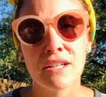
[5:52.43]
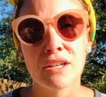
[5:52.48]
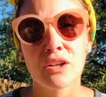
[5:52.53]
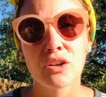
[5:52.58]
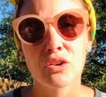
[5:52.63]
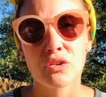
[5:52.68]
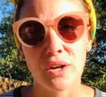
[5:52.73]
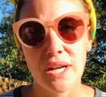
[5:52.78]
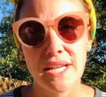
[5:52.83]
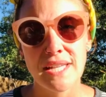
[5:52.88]

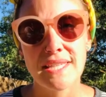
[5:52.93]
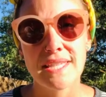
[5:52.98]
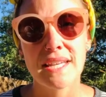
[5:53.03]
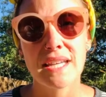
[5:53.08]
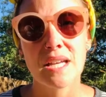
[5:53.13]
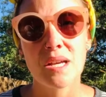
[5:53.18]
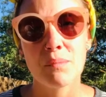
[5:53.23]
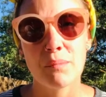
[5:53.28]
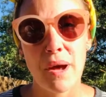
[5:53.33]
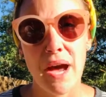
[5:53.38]
grace and
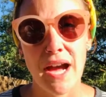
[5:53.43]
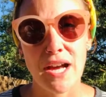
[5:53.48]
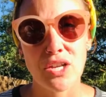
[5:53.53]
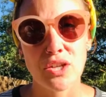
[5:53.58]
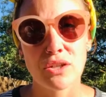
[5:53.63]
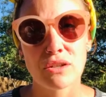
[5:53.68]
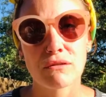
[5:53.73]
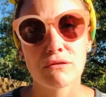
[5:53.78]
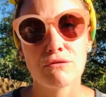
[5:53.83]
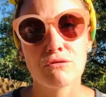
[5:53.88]

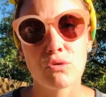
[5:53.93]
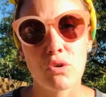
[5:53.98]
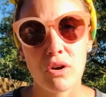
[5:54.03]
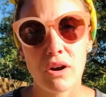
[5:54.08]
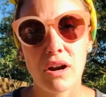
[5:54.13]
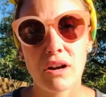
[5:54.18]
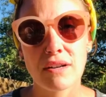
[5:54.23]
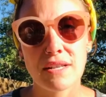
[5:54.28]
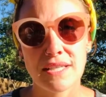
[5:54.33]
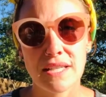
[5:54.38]
compassion for
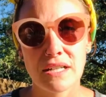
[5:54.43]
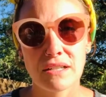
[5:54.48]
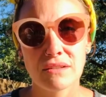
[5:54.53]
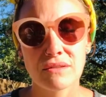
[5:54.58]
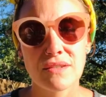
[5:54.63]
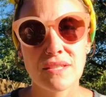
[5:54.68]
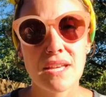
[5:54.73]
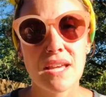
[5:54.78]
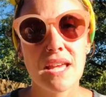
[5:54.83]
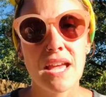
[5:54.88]

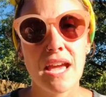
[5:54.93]
ourselves